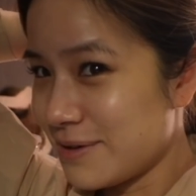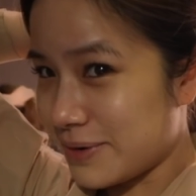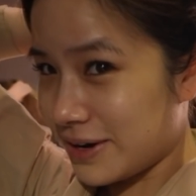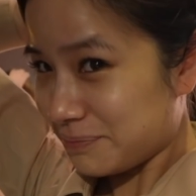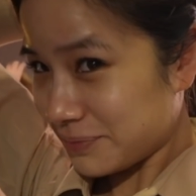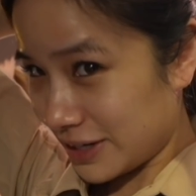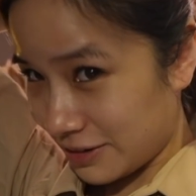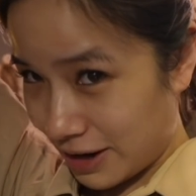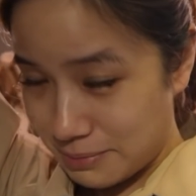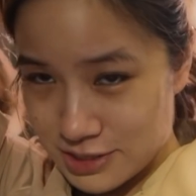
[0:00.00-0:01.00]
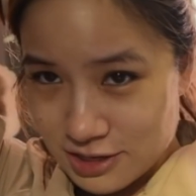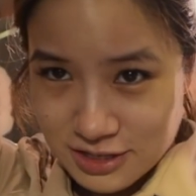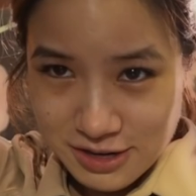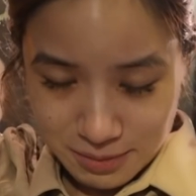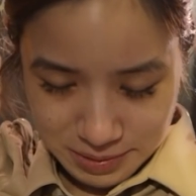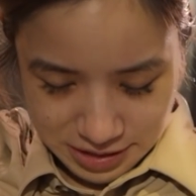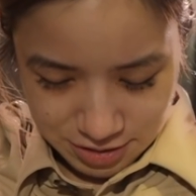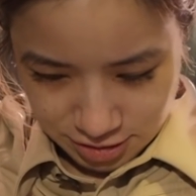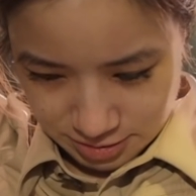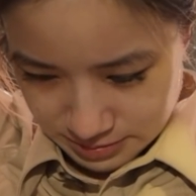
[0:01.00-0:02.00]
But anyway, I'm just gonna tie my
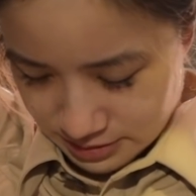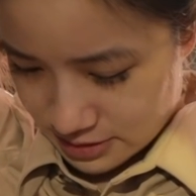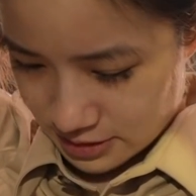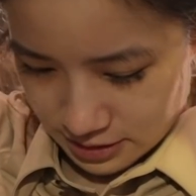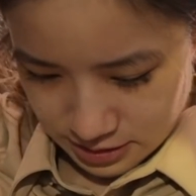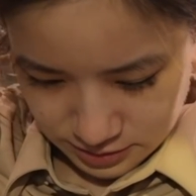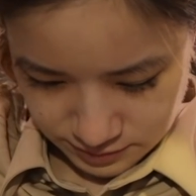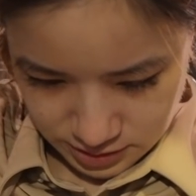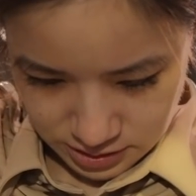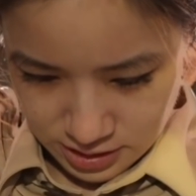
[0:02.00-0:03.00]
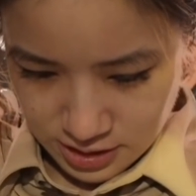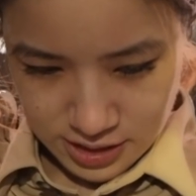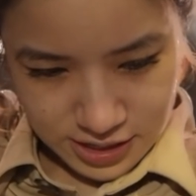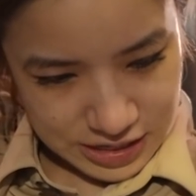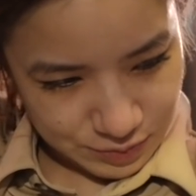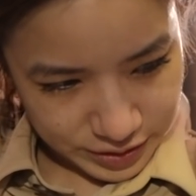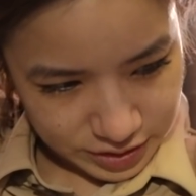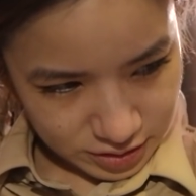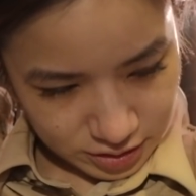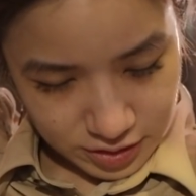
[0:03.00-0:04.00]
hair up instead, that's fine. And we're
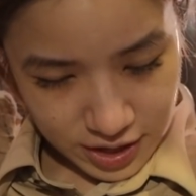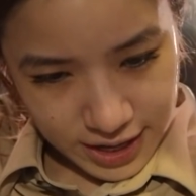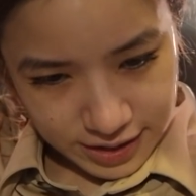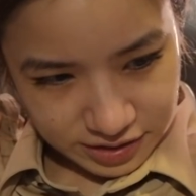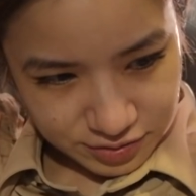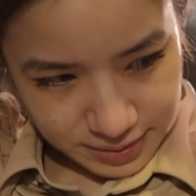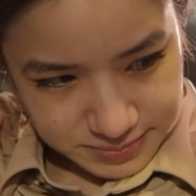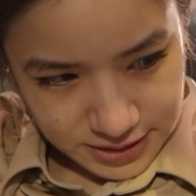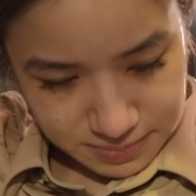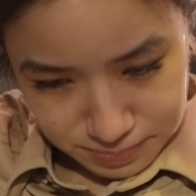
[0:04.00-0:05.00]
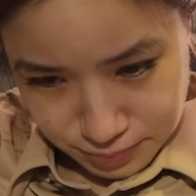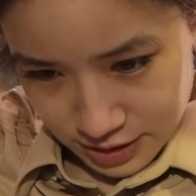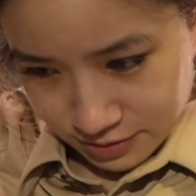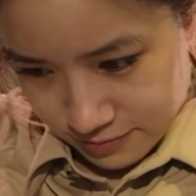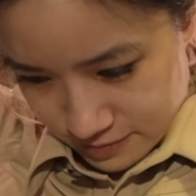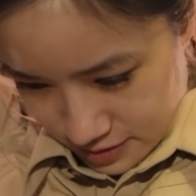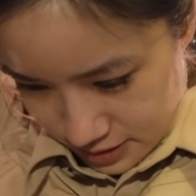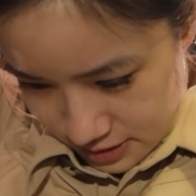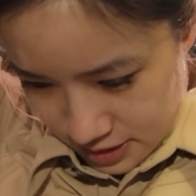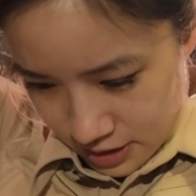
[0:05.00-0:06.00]
gonna go out and grab some
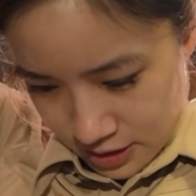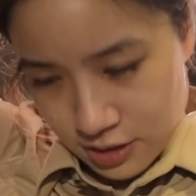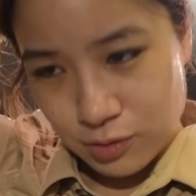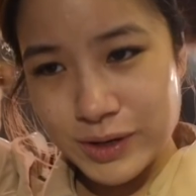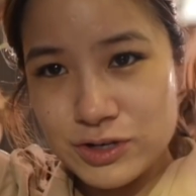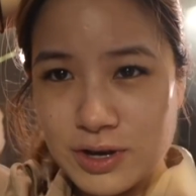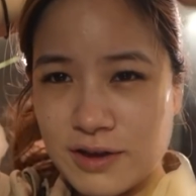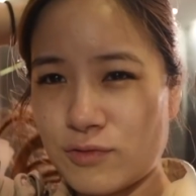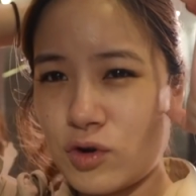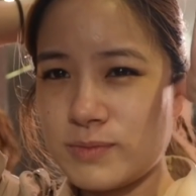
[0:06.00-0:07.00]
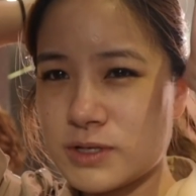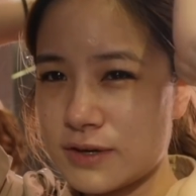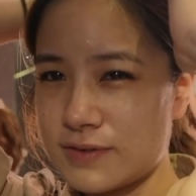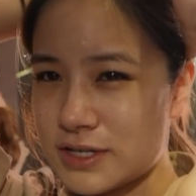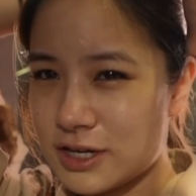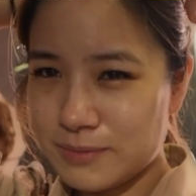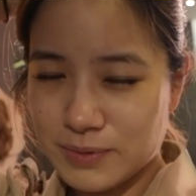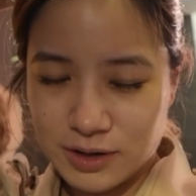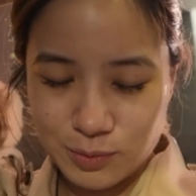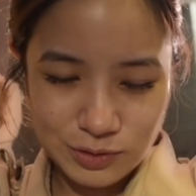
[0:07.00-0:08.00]
breakfast. We do have room service here,
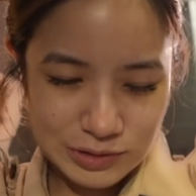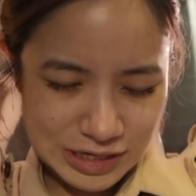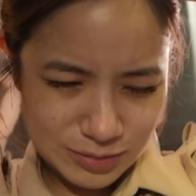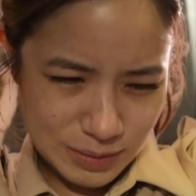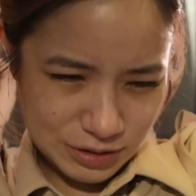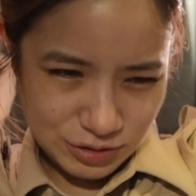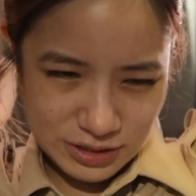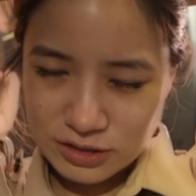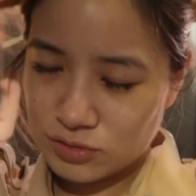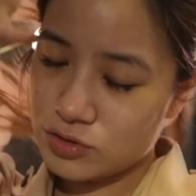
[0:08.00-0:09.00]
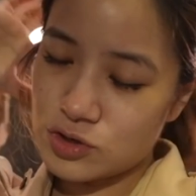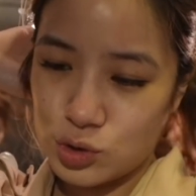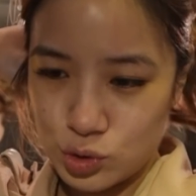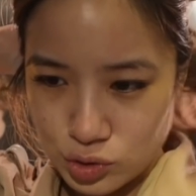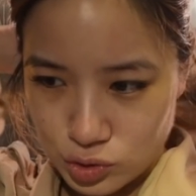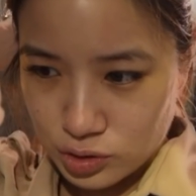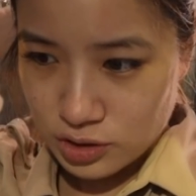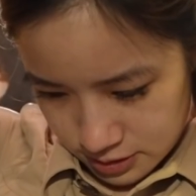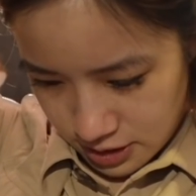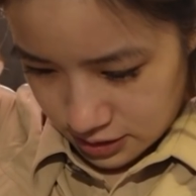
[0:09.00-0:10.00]
but we looked at the menu, it didn't look too
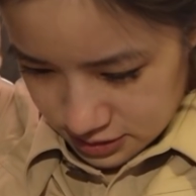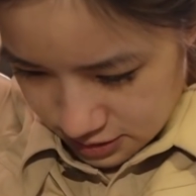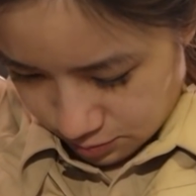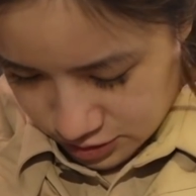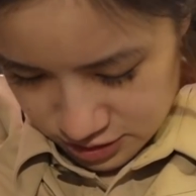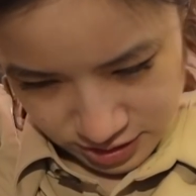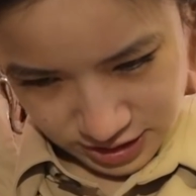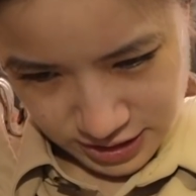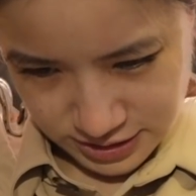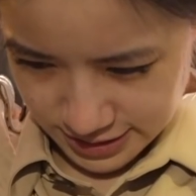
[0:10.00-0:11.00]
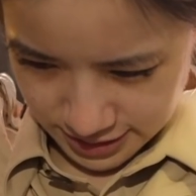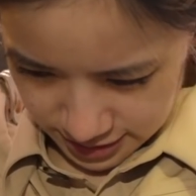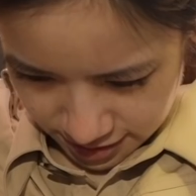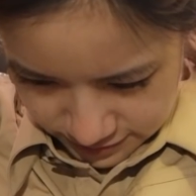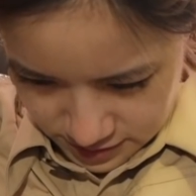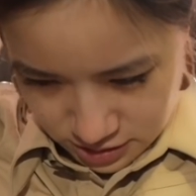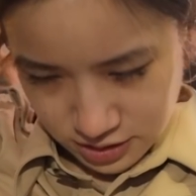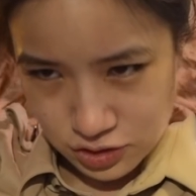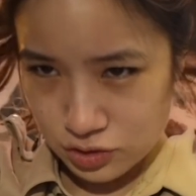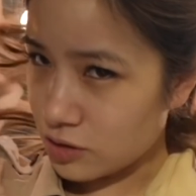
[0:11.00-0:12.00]
good. So yeah, instead we're just gonna head down, I think,
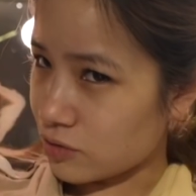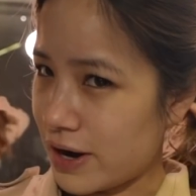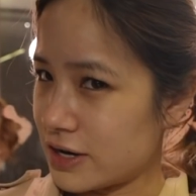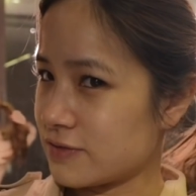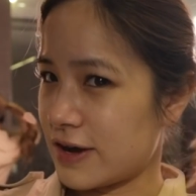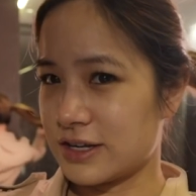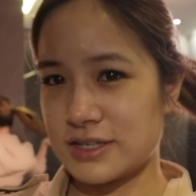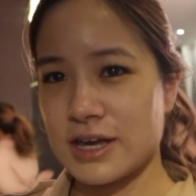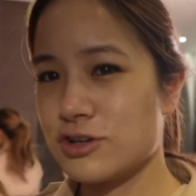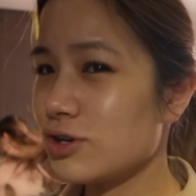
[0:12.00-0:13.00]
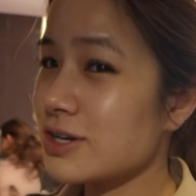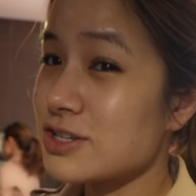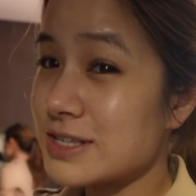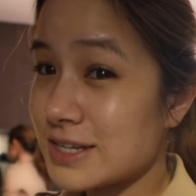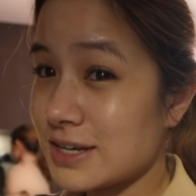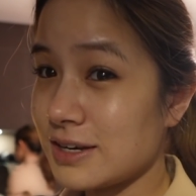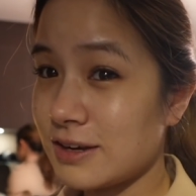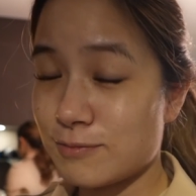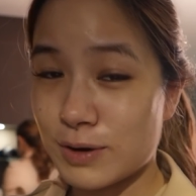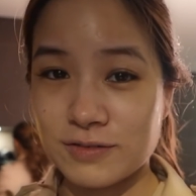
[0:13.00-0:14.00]
to the grounds of Alexandria to
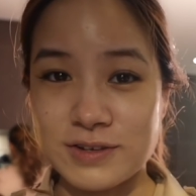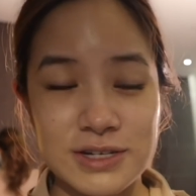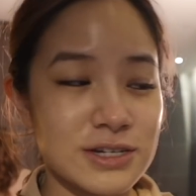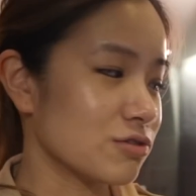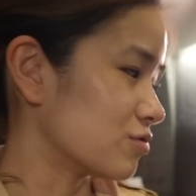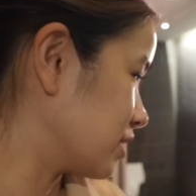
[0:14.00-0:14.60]
see if breakfast is still